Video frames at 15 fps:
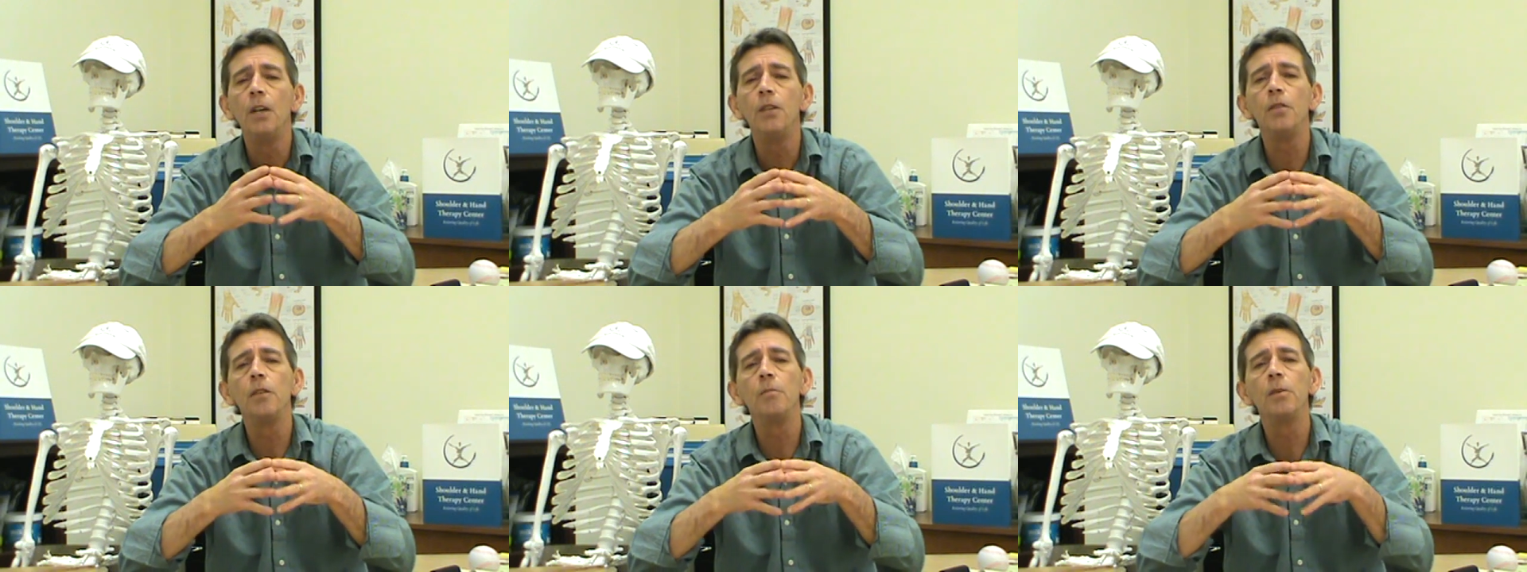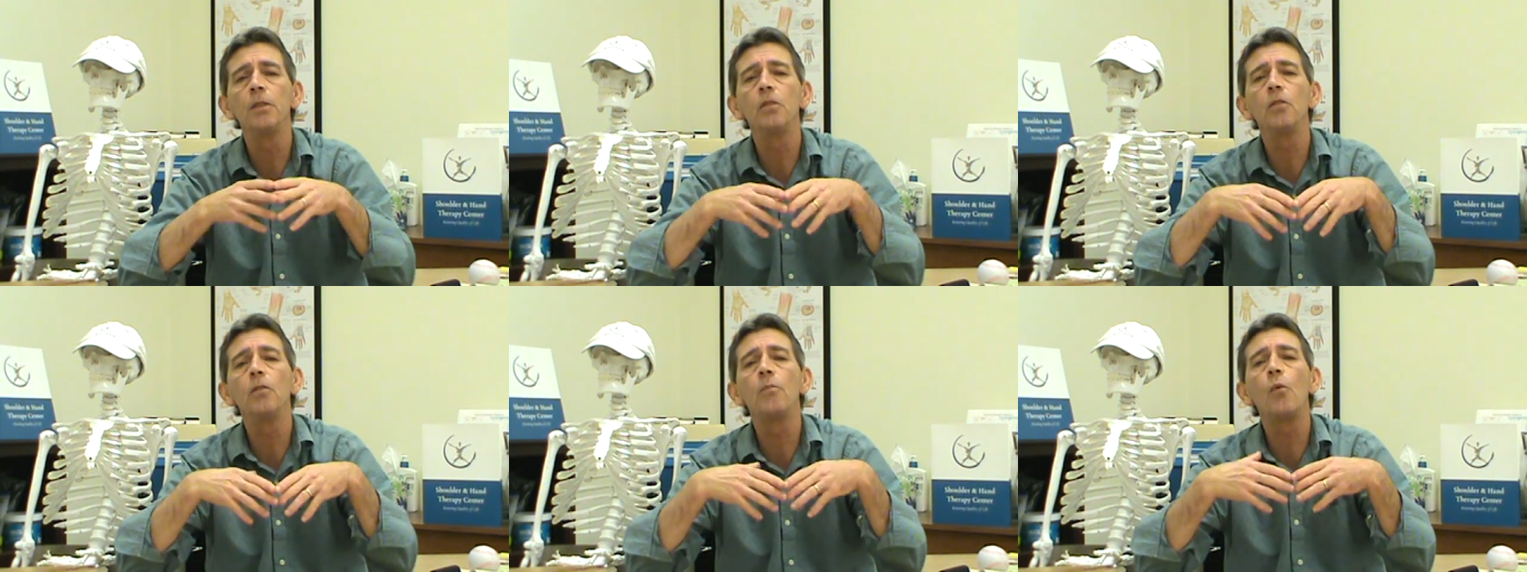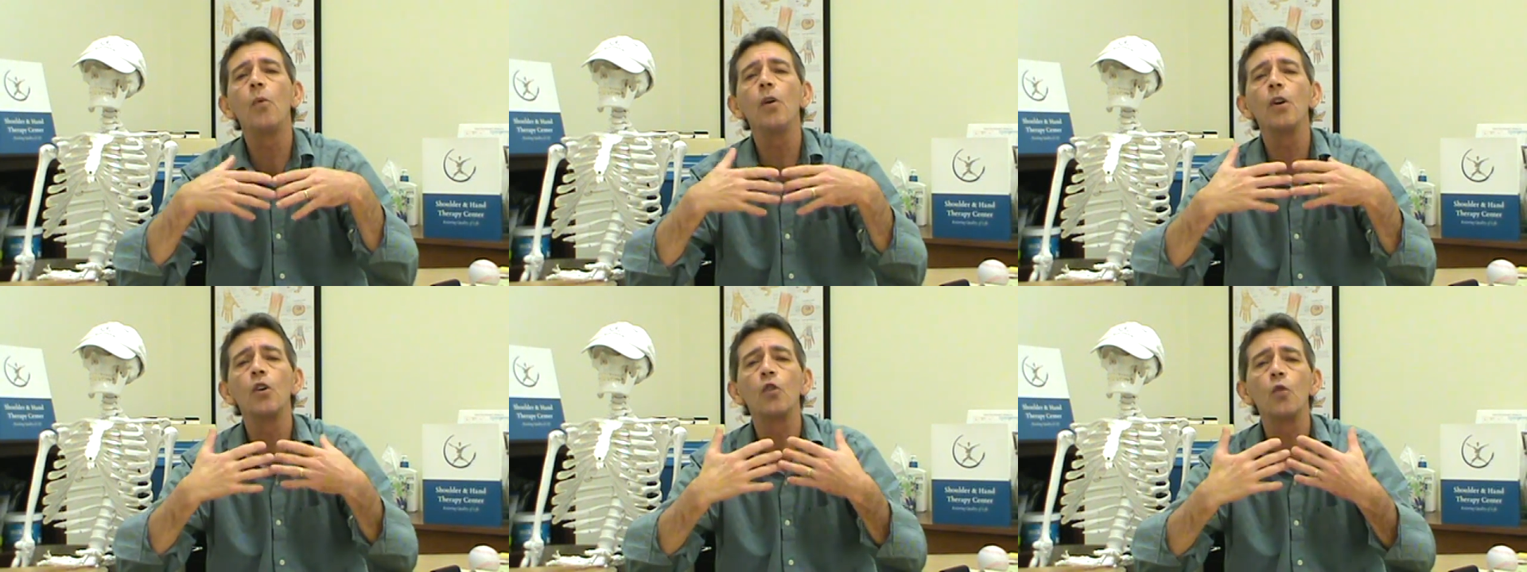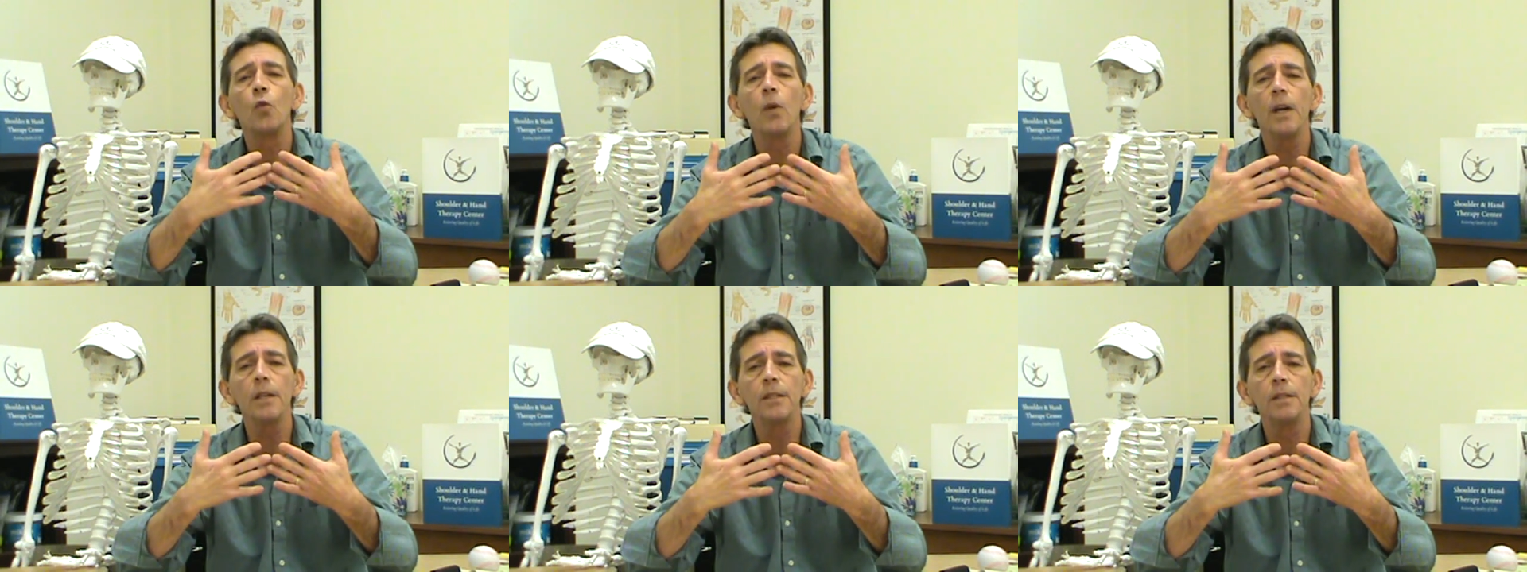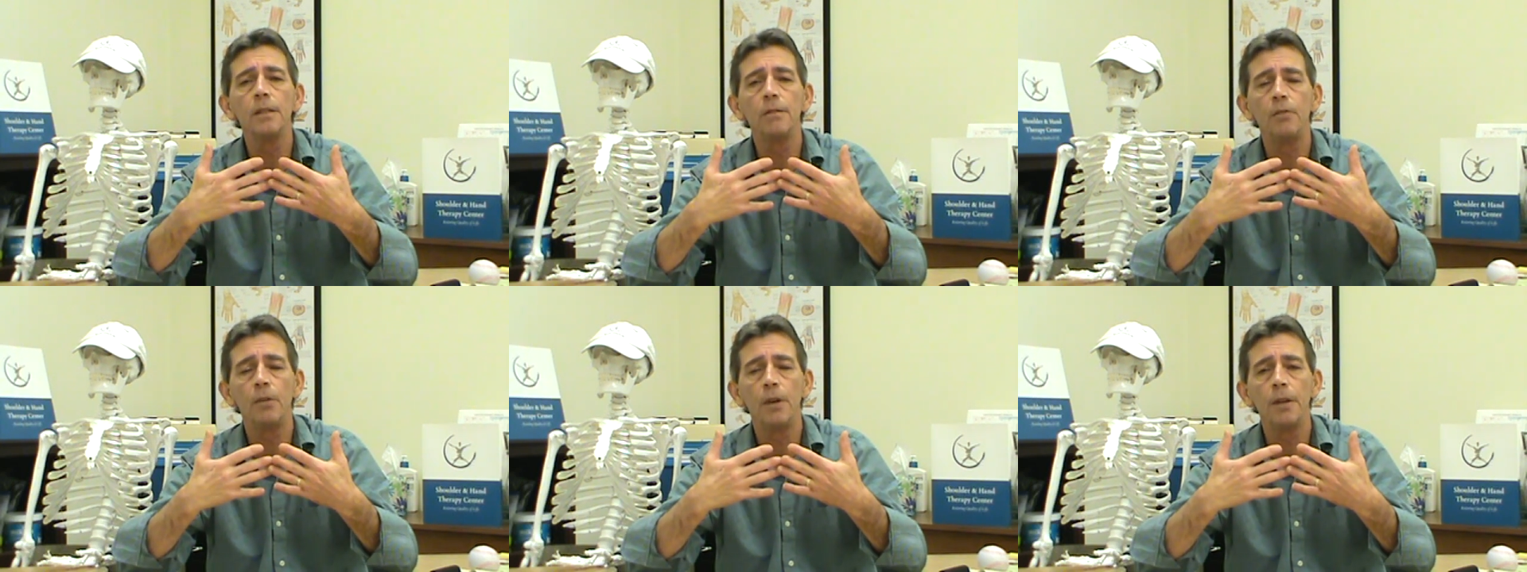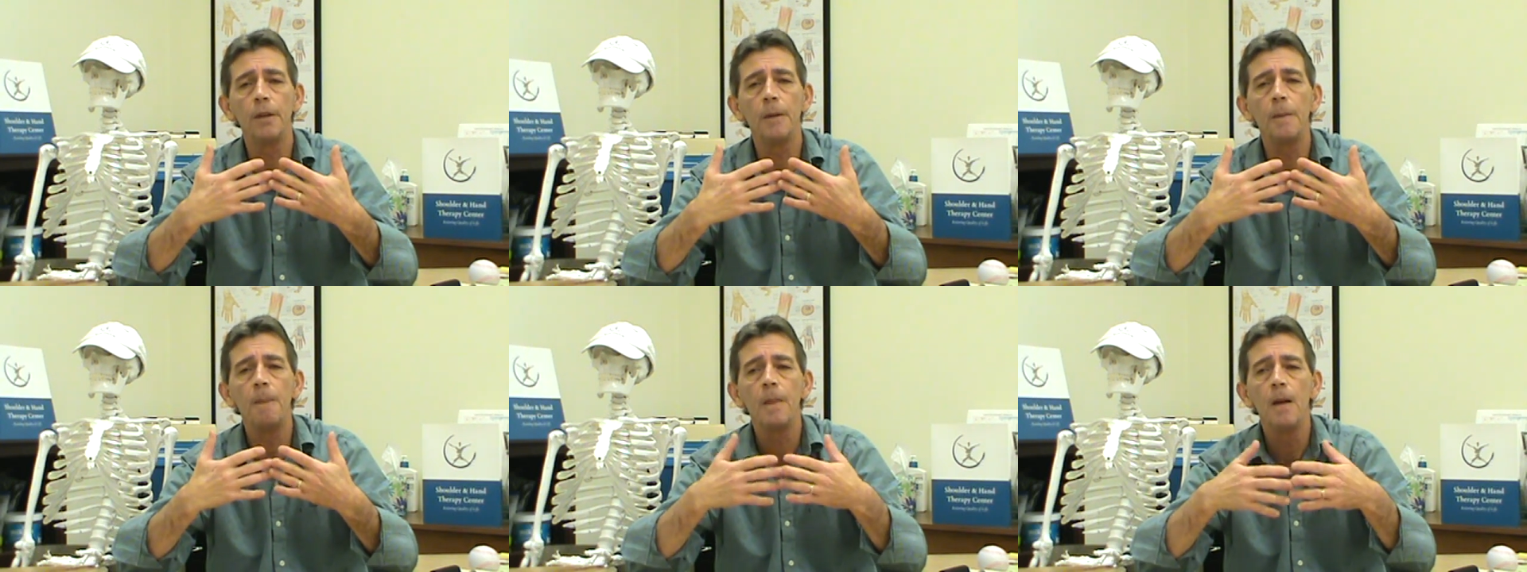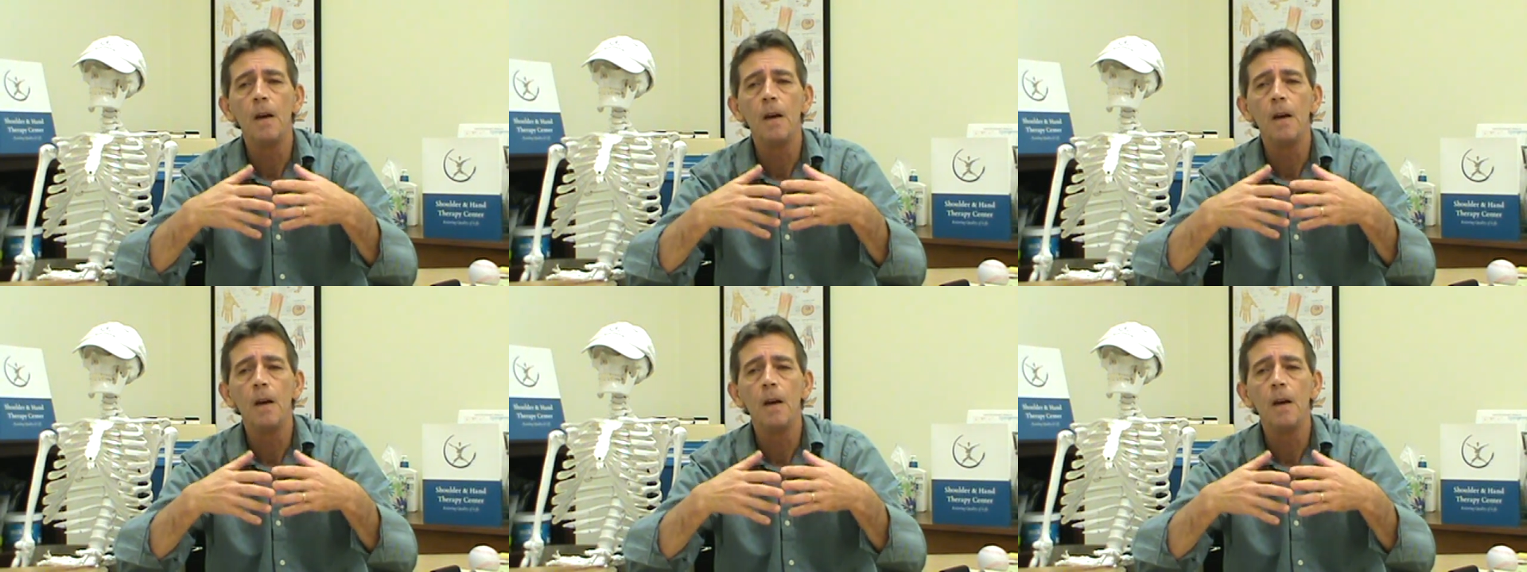You can be a little more aggressive with it